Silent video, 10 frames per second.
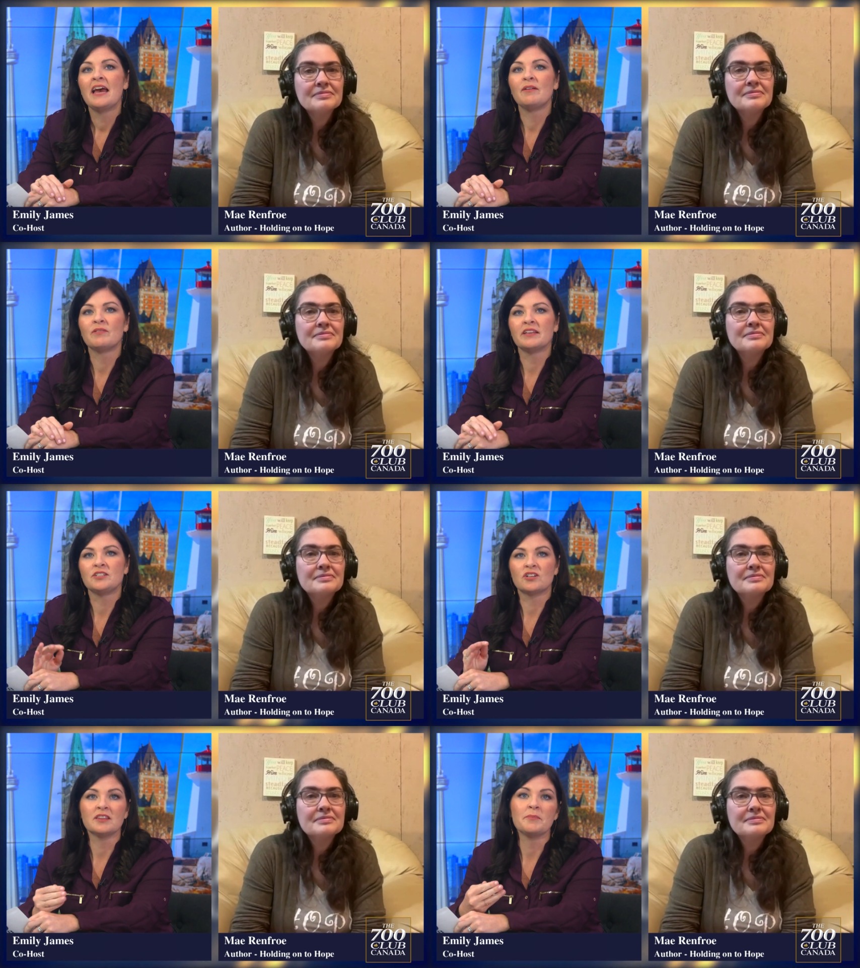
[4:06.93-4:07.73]
Speaker 1: and
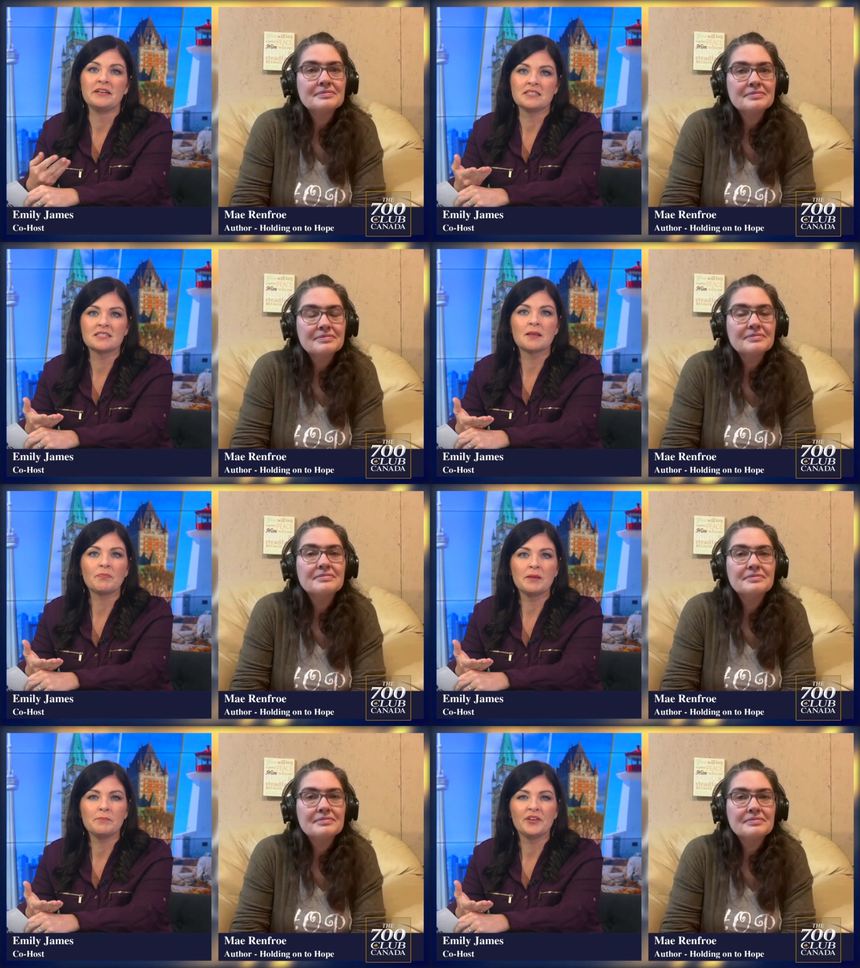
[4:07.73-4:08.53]
really turn them into
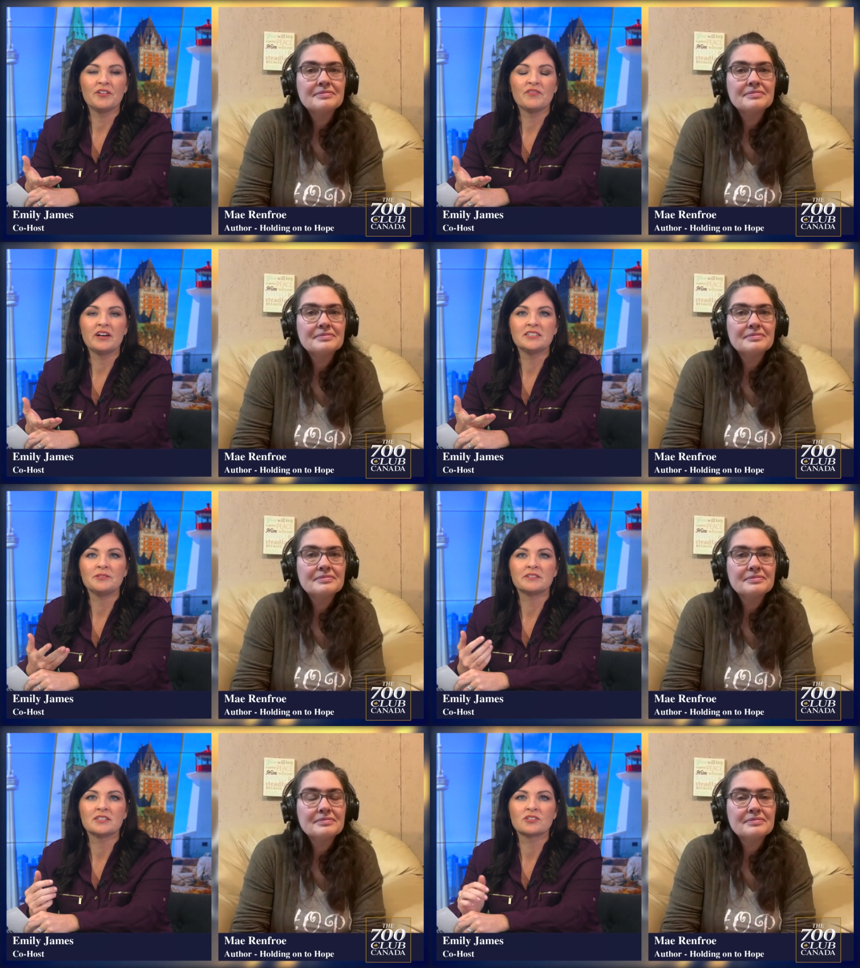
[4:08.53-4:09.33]
something beautiful as
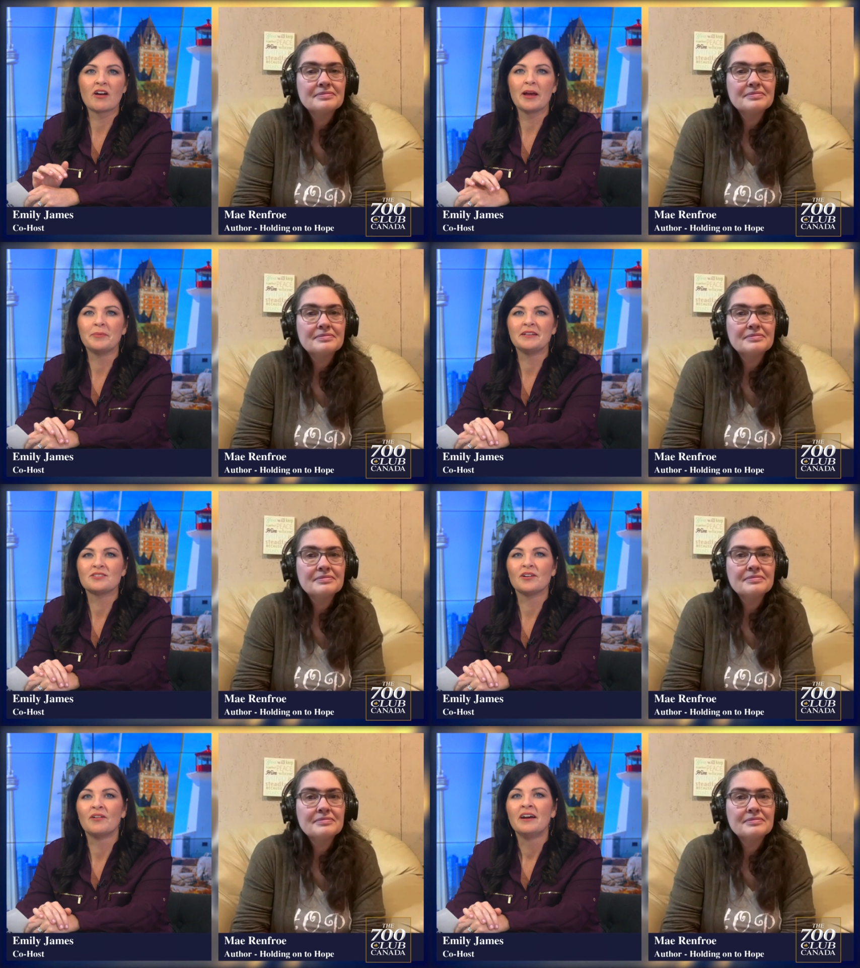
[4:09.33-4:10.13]
you were describing.
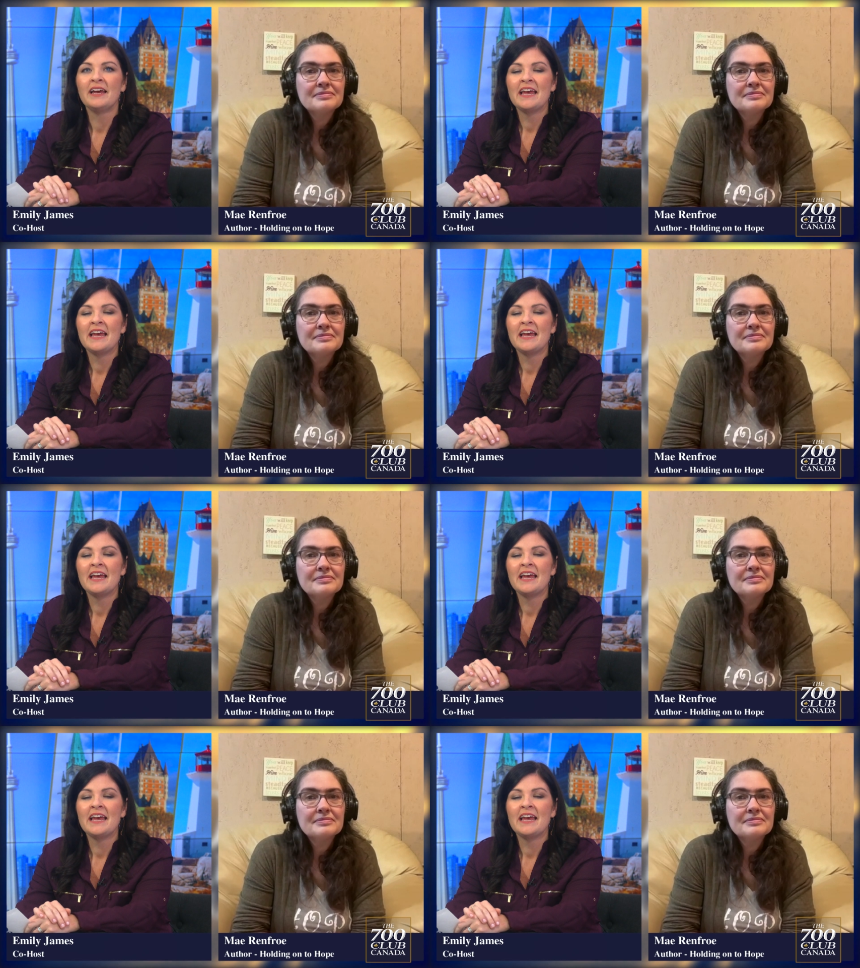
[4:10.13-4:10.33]
So,